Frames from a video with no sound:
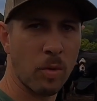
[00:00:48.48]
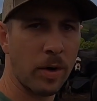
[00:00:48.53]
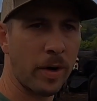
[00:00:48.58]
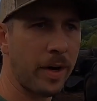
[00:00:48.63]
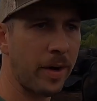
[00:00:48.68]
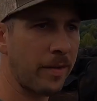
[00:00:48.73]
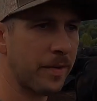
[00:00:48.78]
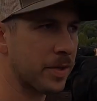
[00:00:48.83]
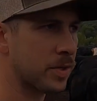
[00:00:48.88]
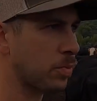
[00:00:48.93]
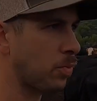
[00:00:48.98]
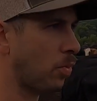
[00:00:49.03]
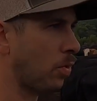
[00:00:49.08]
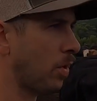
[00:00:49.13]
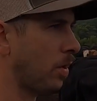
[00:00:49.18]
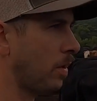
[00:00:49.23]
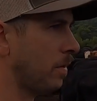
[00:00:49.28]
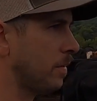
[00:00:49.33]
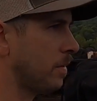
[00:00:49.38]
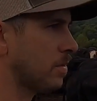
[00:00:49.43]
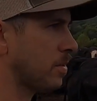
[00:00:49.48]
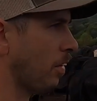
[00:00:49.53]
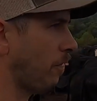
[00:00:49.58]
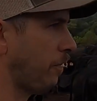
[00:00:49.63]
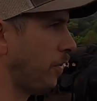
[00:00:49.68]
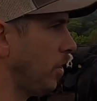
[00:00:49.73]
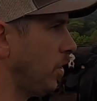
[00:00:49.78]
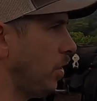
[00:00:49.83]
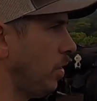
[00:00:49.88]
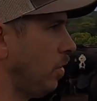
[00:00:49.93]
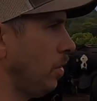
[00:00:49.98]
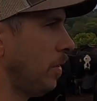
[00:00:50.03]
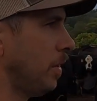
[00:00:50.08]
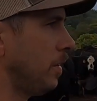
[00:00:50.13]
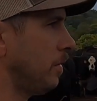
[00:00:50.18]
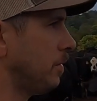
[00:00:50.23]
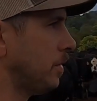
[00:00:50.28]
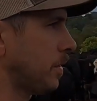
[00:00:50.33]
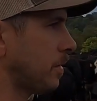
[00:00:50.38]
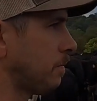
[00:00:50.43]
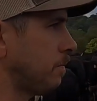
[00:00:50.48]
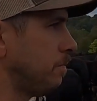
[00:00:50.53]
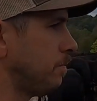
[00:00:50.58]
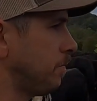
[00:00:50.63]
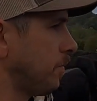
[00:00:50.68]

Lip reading: were here this morning. There's a few that just